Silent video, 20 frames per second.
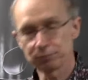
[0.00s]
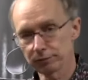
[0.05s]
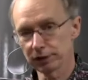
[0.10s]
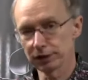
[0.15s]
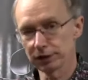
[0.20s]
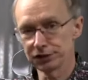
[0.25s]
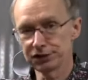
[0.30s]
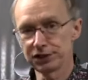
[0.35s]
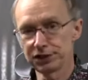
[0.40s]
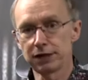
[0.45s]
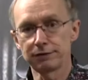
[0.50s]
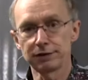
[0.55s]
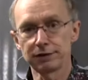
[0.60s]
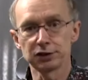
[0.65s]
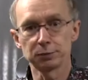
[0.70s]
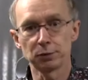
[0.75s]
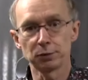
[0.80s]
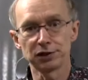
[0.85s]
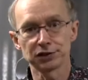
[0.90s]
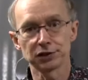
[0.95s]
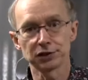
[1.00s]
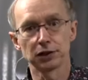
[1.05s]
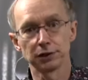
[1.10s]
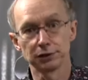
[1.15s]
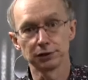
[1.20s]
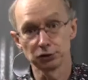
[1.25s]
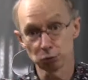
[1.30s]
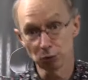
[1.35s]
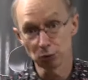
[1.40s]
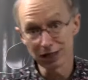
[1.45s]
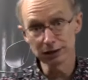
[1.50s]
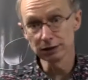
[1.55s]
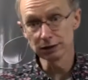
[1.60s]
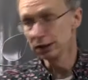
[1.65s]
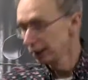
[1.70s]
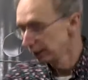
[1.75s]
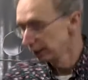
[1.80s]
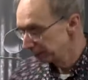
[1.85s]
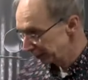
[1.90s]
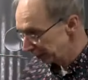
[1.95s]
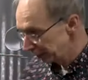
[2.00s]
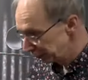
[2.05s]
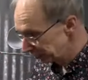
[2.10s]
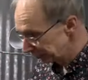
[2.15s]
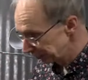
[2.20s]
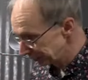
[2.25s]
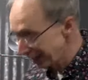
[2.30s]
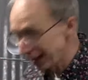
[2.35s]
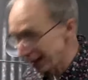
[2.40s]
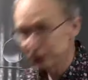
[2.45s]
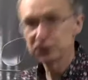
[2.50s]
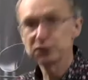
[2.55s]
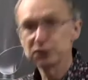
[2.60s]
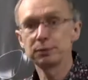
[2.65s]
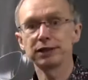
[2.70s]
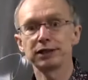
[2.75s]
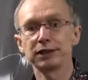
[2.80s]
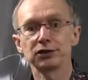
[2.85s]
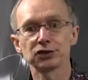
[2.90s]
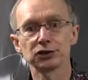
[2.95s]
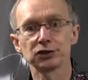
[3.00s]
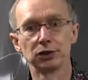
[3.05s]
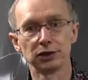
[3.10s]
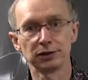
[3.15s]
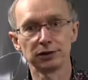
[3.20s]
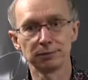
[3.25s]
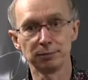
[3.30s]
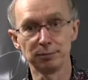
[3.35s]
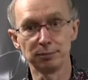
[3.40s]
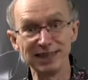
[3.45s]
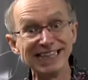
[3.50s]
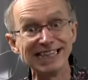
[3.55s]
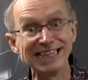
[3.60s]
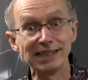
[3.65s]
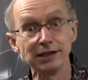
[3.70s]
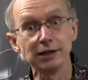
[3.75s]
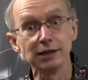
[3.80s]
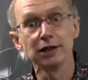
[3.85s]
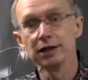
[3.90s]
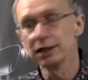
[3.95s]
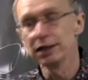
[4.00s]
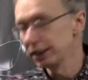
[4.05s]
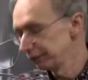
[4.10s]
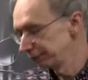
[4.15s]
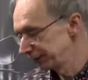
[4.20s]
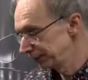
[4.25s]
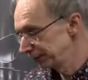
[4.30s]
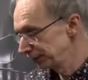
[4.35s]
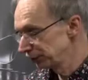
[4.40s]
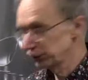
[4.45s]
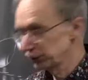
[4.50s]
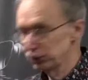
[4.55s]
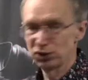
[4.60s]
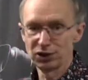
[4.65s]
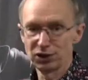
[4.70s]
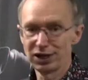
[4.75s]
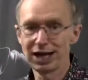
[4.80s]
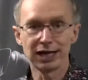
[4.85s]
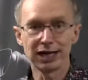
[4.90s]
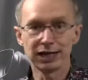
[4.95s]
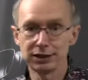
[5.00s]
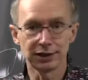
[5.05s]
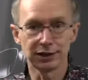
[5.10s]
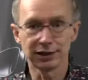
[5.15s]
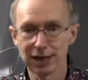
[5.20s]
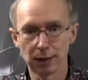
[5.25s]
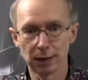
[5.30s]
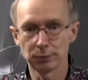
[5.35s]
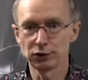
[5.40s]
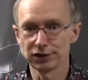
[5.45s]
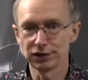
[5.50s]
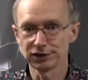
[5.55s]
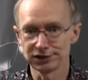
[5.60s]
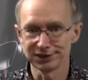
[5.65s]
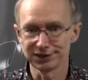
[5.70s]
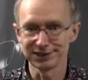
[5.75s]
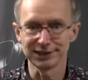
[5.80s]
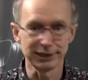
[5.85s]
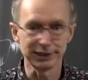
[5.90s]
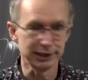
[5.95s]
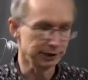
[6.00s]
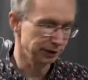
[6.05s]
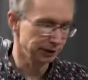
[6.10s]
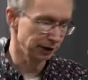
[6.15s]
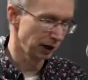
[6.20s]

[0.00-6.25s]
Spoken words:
CF Express card as well, but it just has to be in slot B. If it's in slot A, the camera doesn't see the